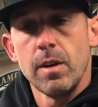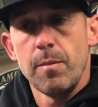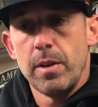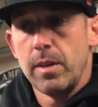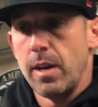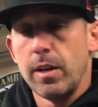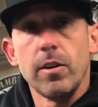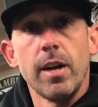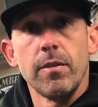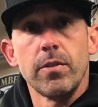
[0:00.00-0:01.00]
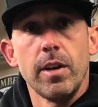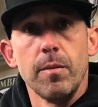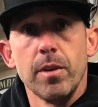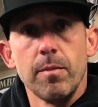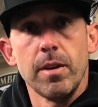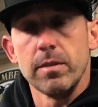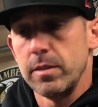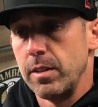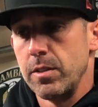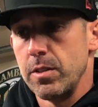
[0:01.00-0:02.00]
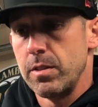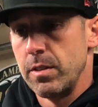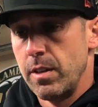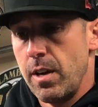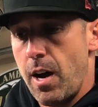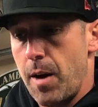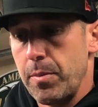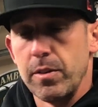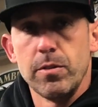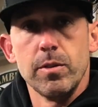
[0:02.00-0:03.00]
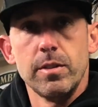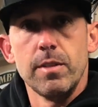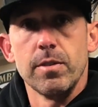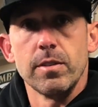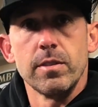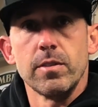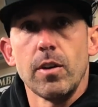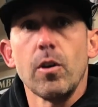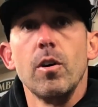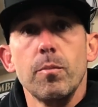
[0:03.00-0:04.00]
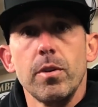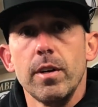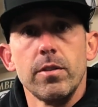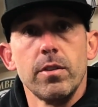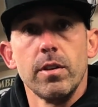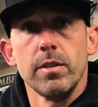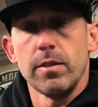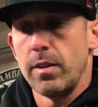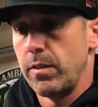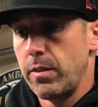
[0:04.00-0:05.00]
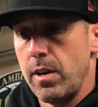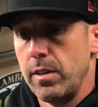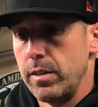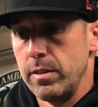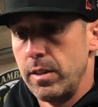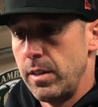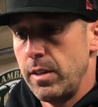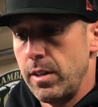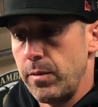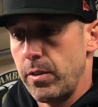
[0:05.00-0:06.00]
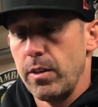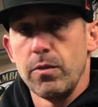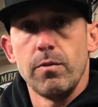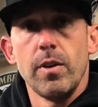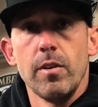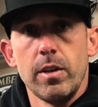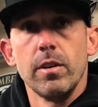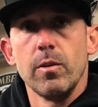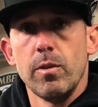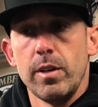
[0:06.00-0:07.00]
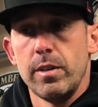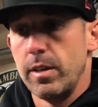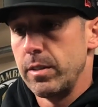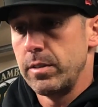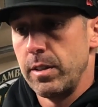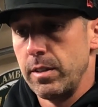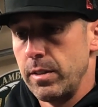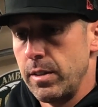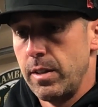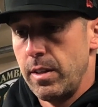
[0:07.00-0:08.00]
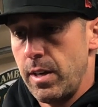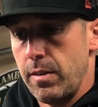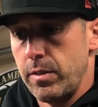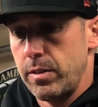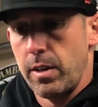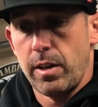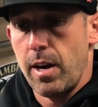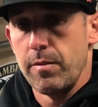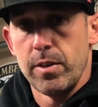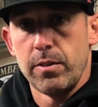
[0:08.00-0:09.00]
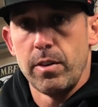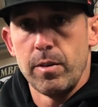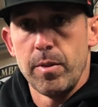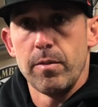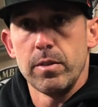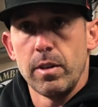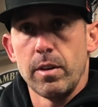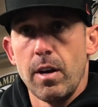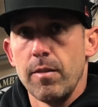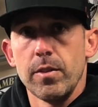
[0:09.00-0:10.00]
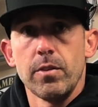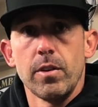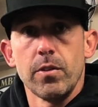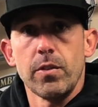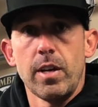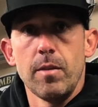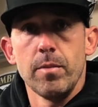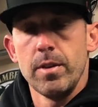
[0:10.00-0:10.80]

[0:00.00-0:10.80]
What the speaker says: I mean, yeah, I could have say, but I'm not going to just hop into a defense right. And start calling plays. You know, that's on Saul, and Saul's very good at what he does, and I have a ton of confidence in him, have a ton of confidence in our scheme.